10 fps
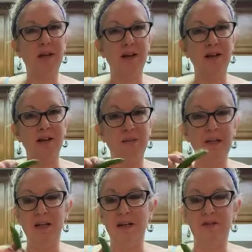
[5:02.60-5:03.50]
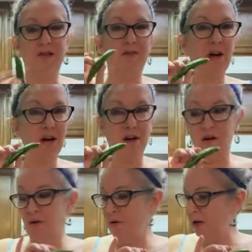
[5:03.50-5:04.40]
we'll get a little bit of
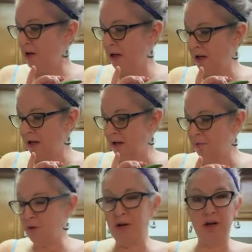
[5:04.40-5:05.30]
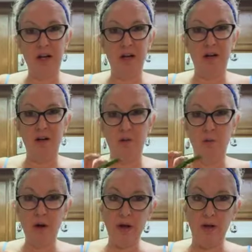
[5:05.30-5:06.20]
serrano and put it
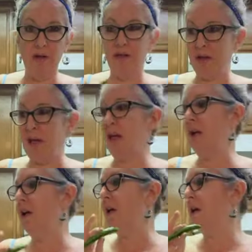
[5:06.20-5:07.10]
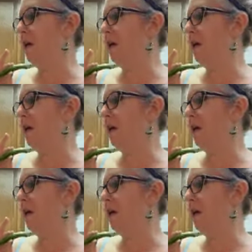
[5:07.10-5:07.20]
in with the